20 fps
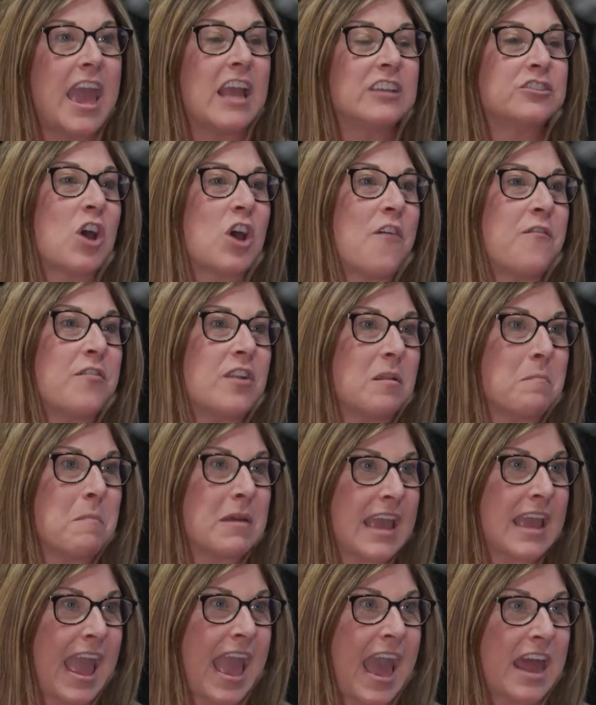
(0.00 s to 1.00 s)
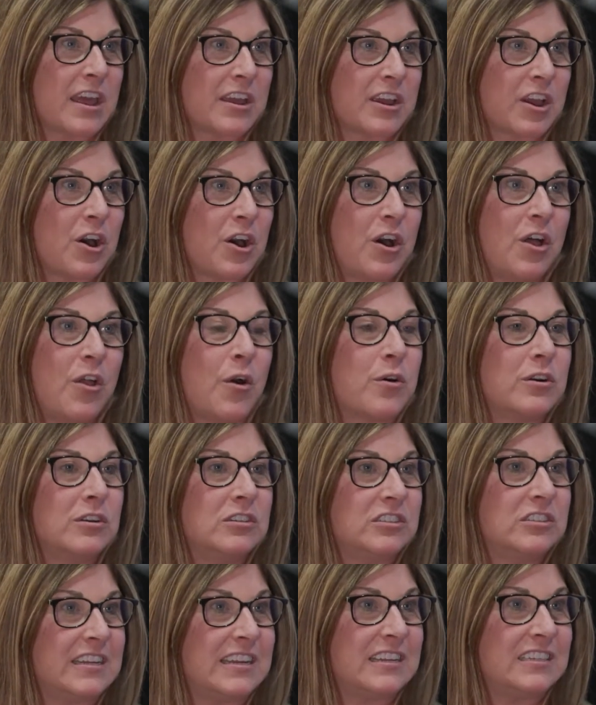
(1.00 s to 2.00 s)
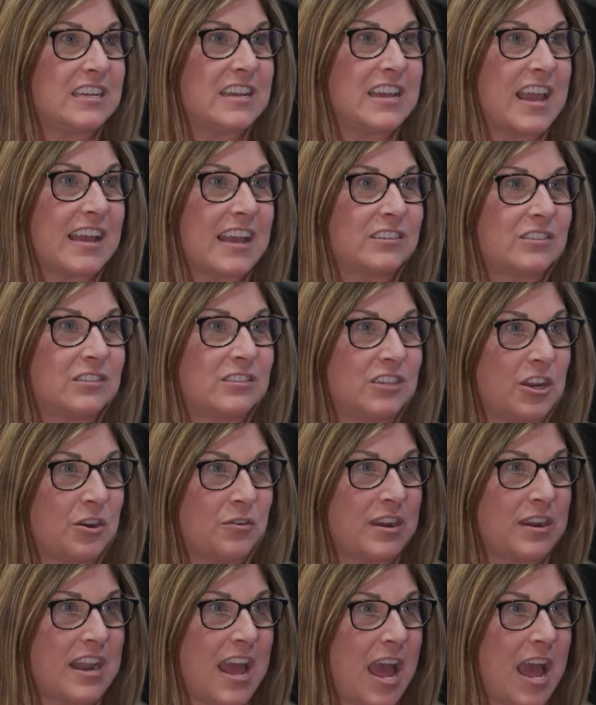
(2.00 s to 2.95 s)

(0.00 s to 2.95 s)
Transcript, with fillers: It's offered in mechanical or DTS steering